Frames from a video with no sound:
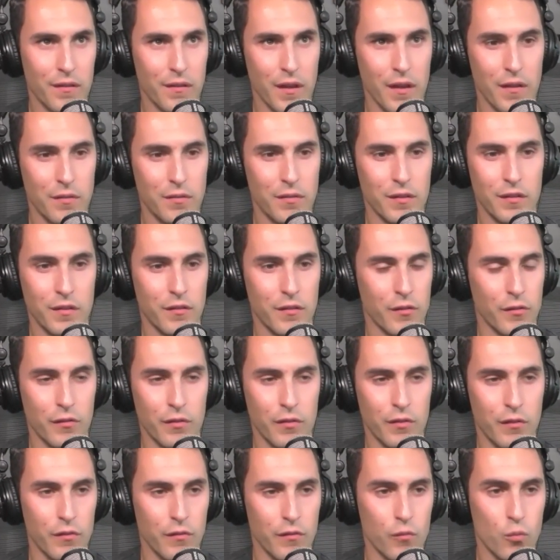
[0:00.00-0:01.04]
I think there
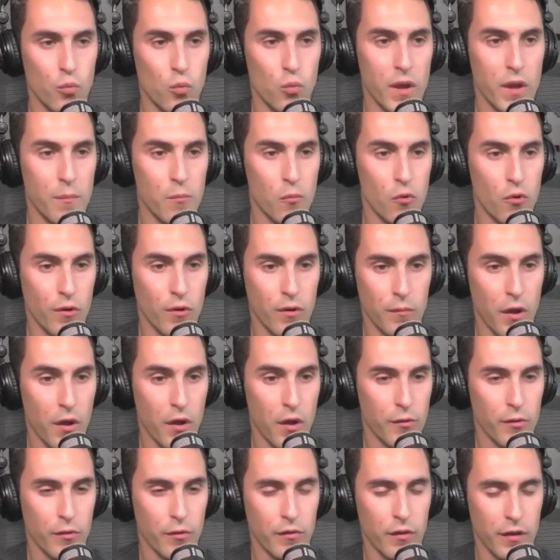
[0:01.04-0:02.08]
there's way more. Uh,
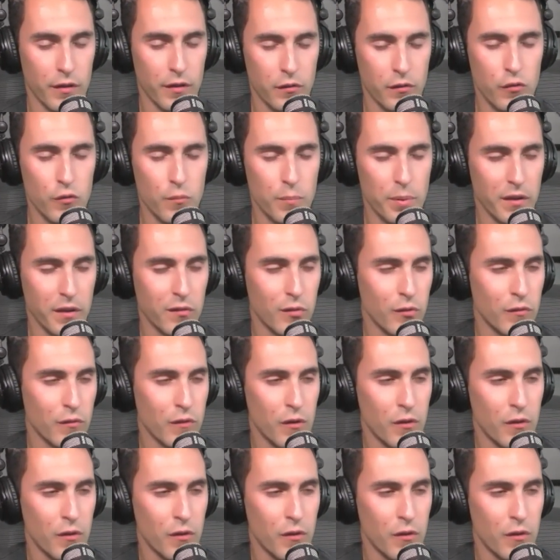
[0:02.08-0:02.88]
there's like two Pixel hmm.